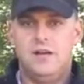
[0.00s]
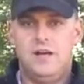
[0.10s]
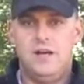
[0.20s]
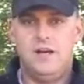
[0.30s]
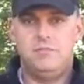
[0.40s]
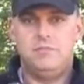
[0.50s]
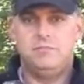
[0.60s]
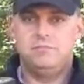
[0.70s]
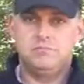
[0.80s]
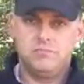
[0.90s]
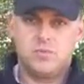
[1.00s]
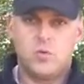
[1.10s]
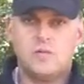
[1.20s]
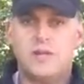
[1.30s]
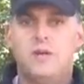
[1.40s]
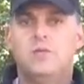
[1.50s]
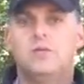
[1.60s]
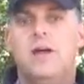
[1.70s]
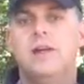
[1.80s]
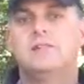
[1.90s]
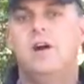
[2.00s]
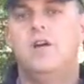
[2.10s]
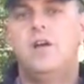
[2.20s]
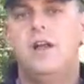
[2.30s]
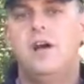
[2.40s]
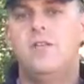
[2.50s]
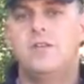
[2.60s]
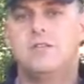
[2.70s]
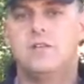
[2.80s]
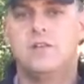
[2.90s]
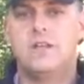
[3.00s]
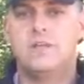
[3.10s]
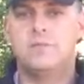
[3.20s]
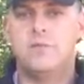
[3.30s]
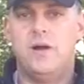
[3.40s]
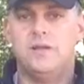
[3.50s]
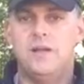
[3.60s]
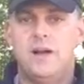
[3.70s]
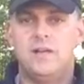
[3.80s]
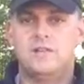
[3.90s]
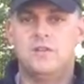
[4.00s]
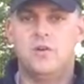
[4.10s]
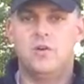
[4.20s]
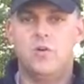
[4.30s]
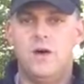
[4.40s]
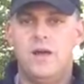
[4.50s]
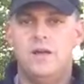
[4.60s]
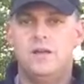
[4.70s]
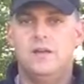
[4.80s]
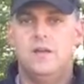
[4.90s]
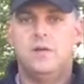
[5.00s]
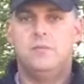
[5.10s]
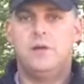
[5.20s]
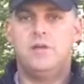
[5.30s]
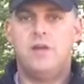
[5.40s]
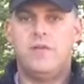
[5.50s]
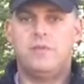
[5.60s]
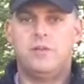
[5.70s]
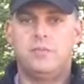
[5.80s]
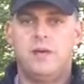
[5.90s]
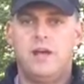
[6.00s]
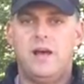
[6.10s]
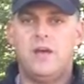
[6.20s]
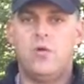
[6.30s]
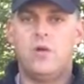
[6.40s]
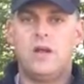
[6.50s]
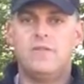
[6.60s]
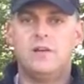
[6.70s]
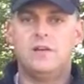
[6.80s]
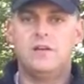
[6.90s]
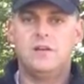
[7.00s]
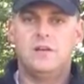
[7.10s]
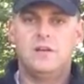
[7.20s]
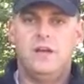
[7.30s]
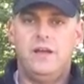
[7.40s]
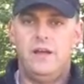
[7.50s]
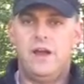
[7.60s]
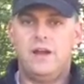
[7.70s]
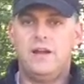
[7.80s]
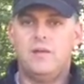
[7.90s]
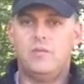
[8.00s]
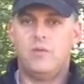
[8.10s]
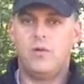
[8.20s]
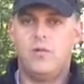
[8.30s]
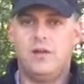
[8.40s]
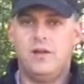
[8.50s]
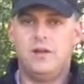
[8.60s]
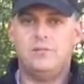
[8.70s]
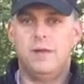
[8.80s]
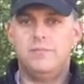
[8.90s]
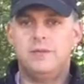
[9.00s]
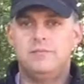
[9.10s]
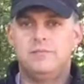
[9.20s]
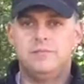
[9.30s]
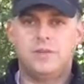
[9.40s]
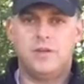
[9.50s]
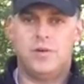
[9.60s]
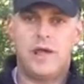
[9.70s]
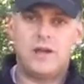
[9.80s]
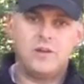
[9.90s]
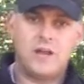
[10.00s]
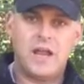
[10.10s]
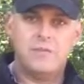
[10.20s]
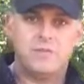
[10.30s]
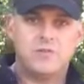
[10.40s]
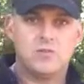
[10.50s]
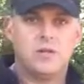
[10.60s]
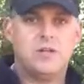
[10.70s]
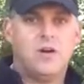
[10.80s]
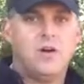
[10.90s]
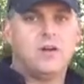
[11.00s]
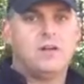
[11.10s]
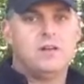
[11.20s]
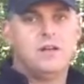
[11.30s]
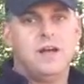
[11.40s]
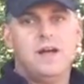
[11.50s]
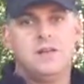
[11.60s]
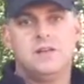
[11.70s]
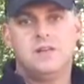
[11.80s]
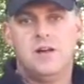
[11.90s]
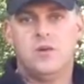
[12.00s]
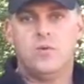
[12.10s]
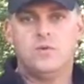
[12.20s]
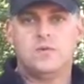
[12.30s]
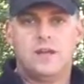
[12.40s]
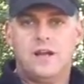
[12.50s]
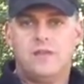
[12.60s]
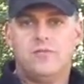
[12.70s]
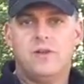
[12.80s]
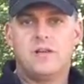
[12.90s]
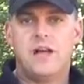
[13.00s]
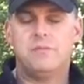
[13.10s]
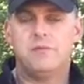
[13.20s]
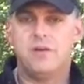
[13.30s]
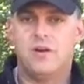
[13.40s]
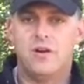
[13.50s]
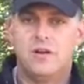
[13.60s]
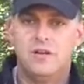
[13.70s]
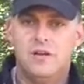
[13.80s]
Of course, they don't last all night long. They start to dim throughout the night, so they'll go away, but you'll have a little bit of light, or even an area where maybe going out of your camp if it's really dark and you got younger ones that kind of freaked out by the dark.